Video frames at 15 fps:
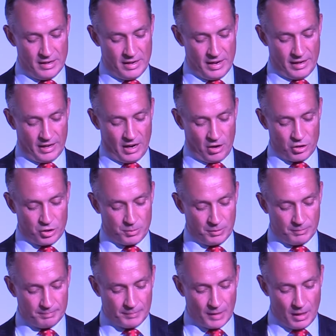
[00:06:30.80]

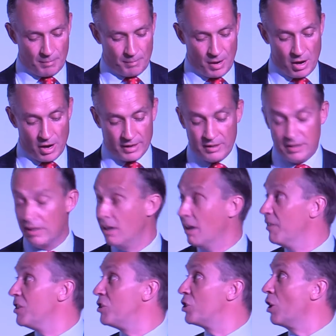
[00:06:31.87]
encouragement by.
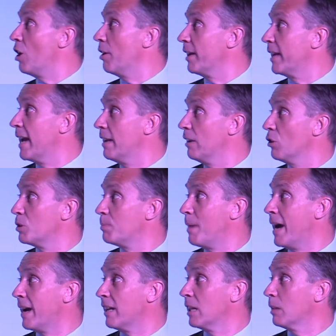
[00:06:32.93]
And this chart, again, looks
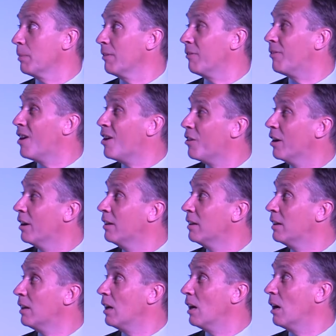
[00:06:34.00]
back a little bit further
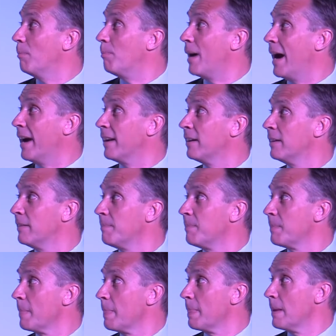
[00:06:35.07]
back.
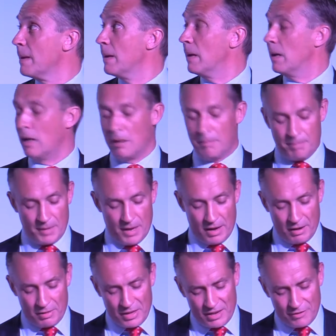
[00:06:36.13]
And
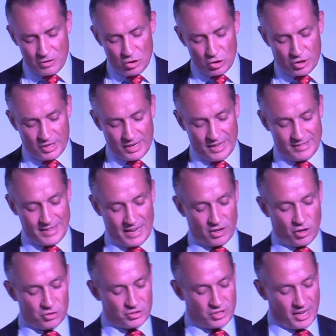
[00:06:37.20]
I think if you look at it in that
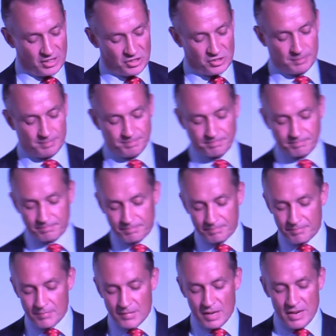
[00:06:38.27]
context,
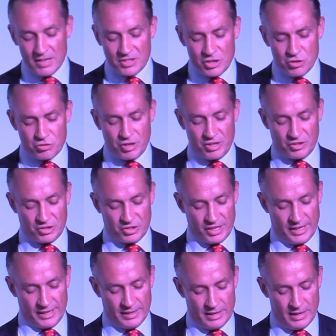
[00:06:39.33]
it's interesting to
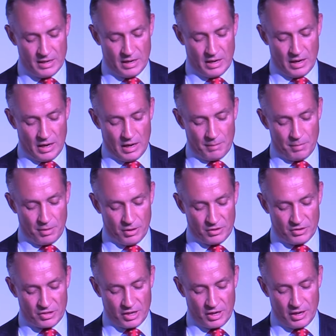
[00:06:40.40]
see
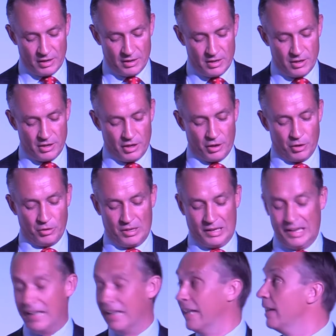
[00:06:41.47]
that,
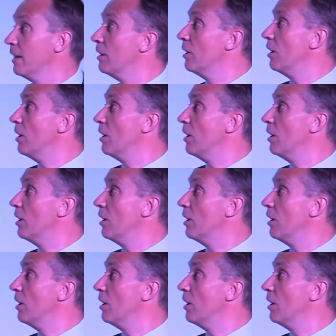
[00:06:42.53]
clearly,